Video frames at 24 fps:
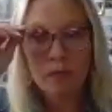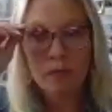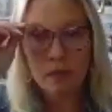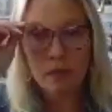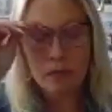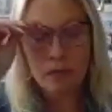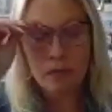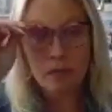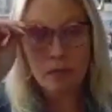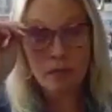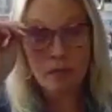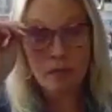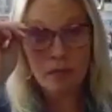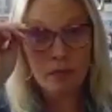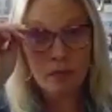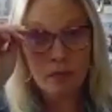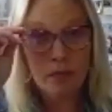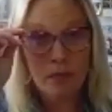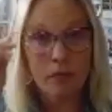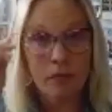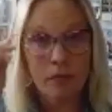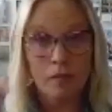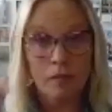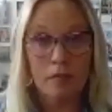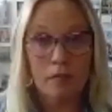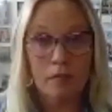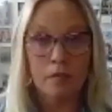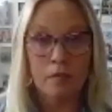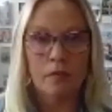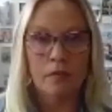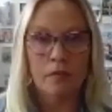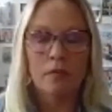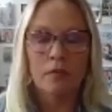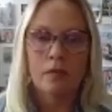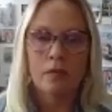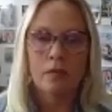is that
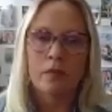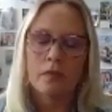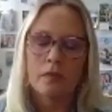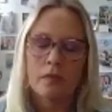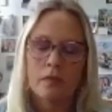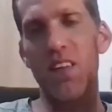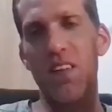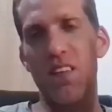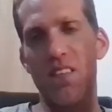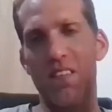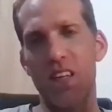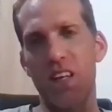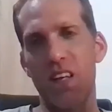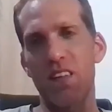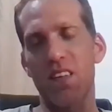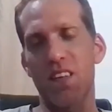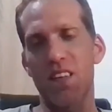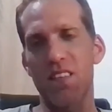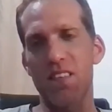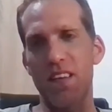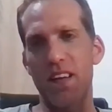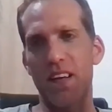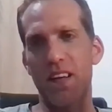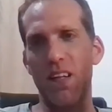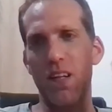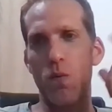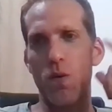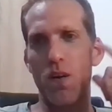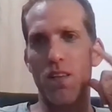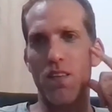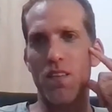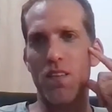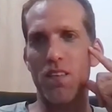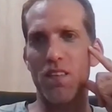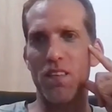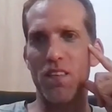they don't understand exactly
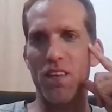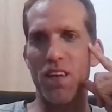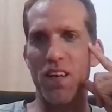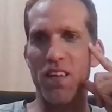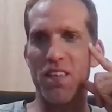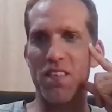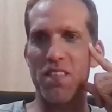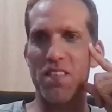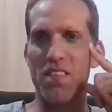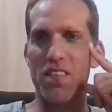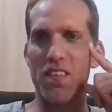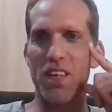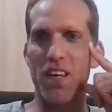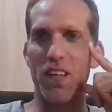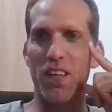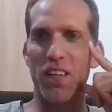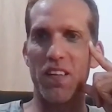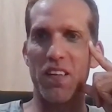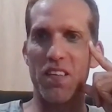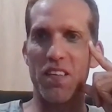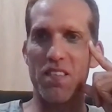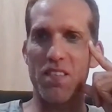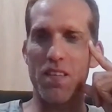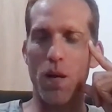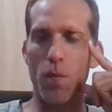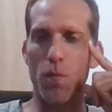what SEL is.